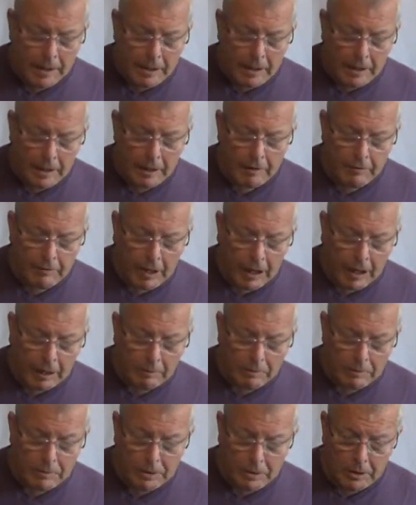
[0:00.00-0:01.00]
and I've
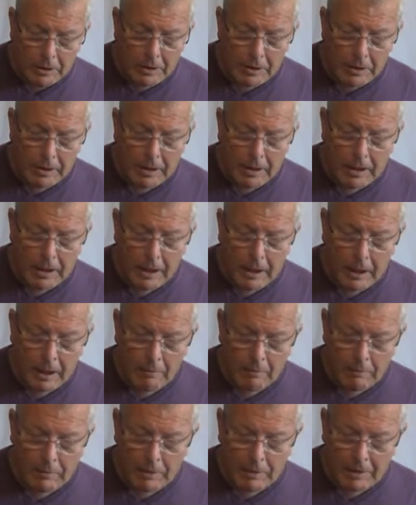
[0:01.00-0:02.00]
helped you and
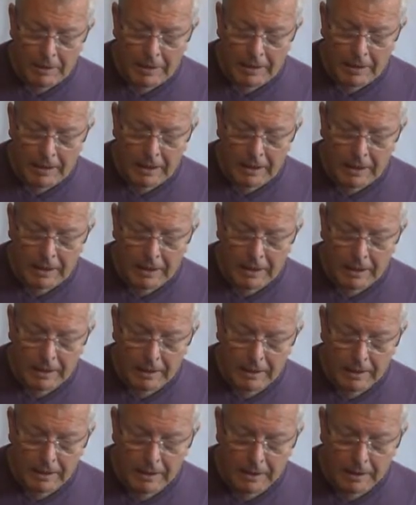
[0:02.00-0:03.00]
helped you think
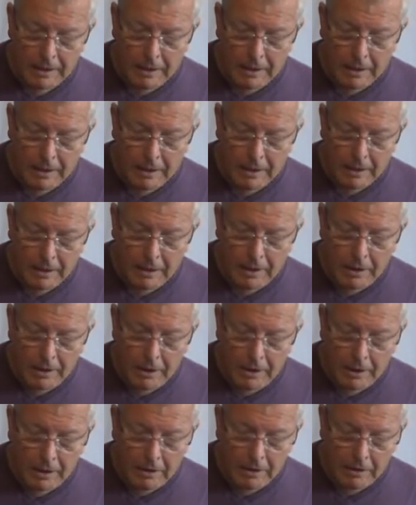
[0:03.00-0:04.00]

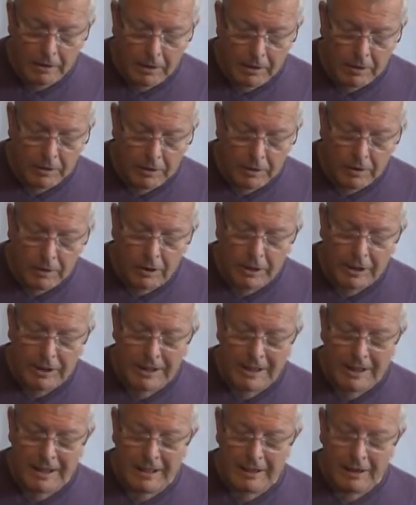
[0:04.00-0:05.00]
and got
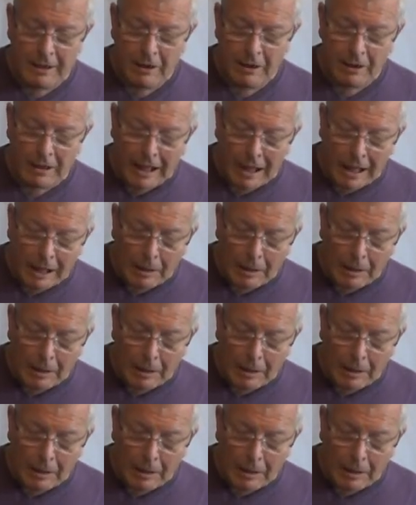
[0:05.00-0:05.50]
you to think that I could